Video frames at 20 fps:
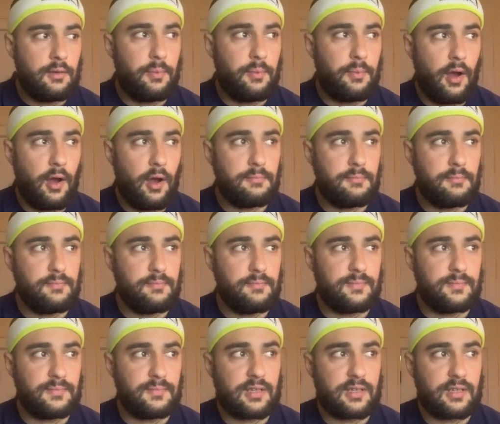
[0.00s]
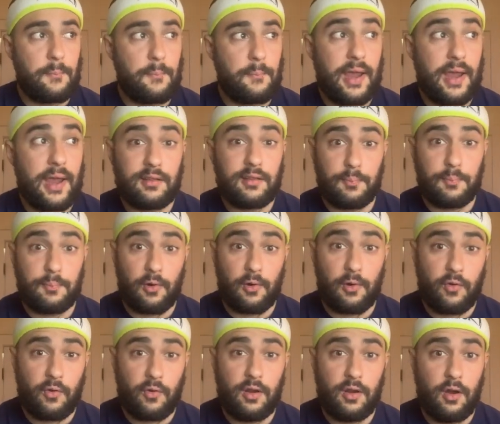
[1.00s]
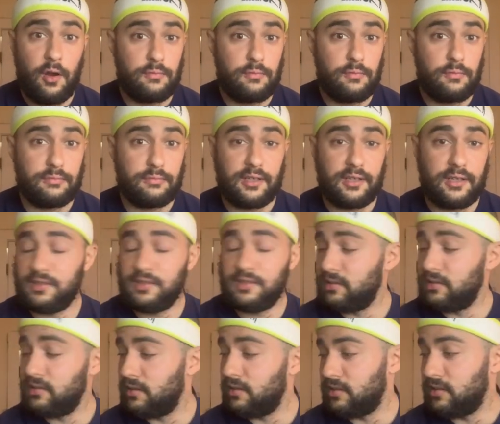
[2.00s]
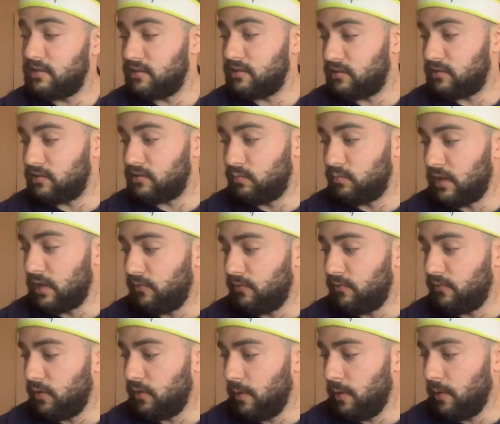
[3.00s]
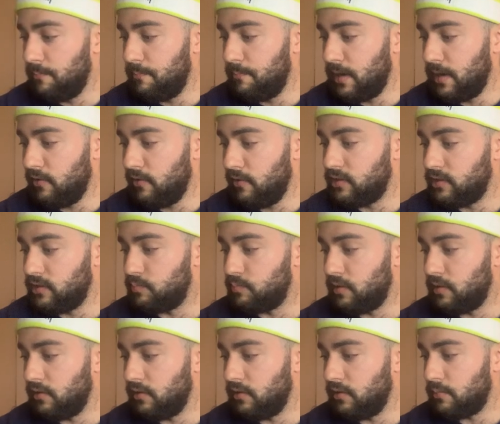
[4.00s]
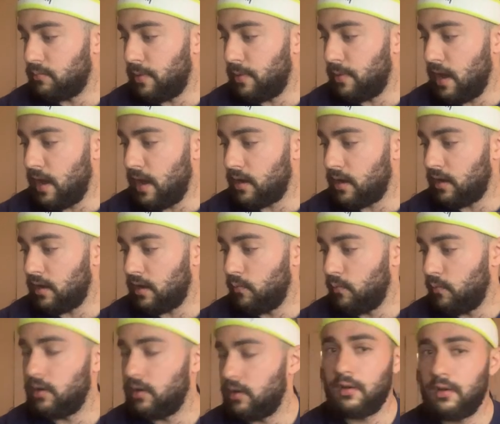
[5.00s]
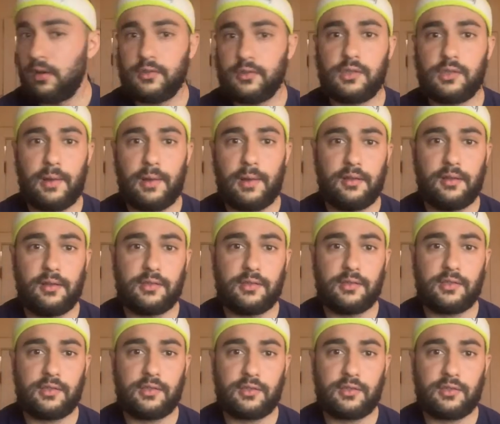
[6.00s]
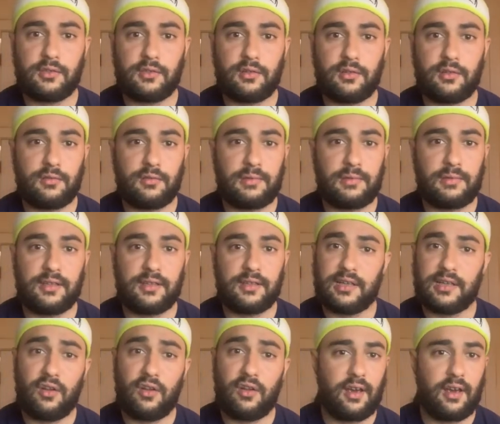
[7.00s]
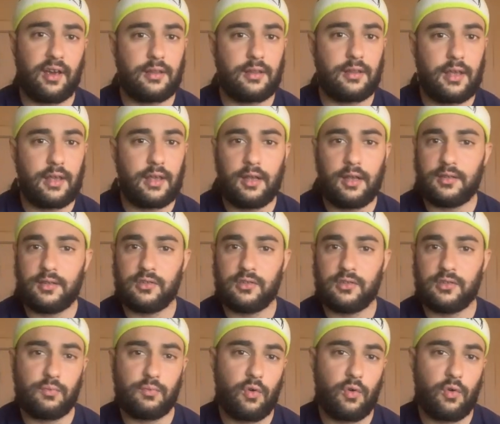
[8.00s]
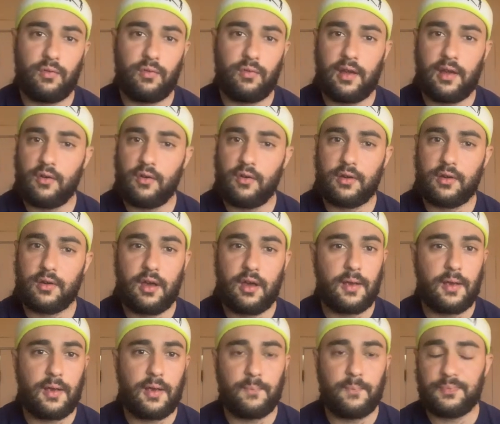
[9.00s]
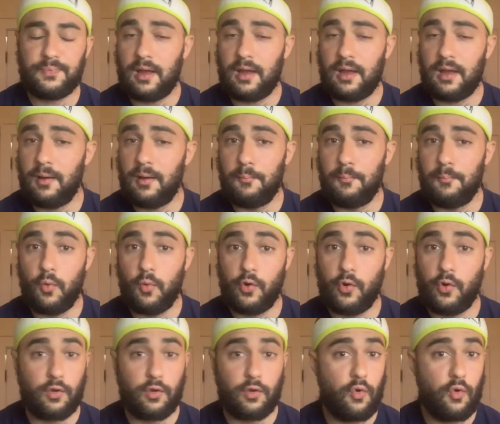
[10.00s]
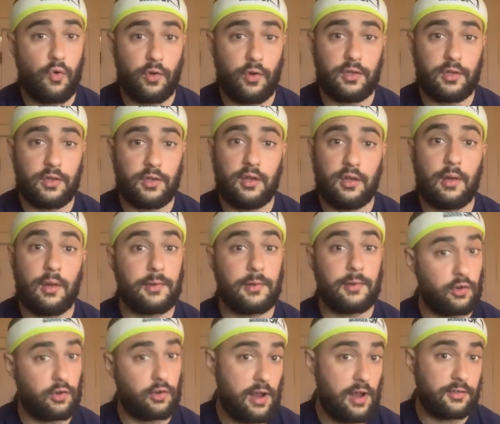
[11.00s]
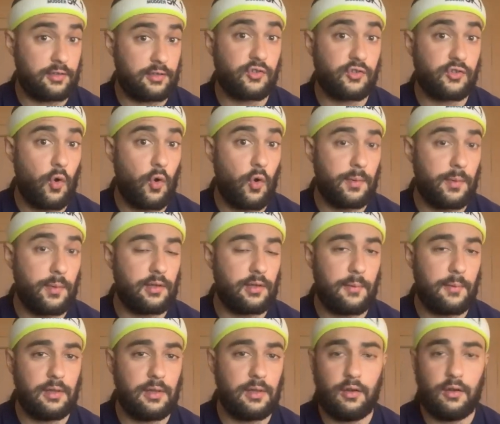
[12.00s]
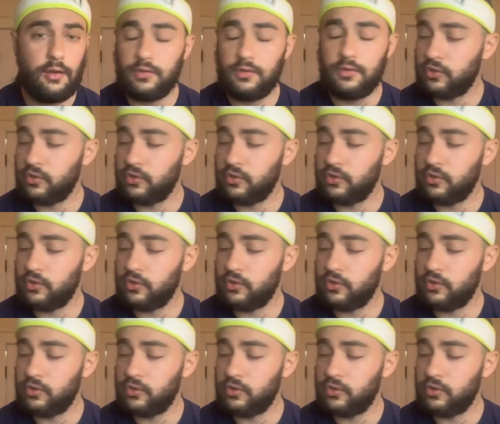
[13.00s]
But compared to the Perito, this is definitely way better. It's middle of the pack. I wouldn't take this out on like a date. This is more of like, okay, I'm bored in quarantine, I'm gonna crack this open type of deal.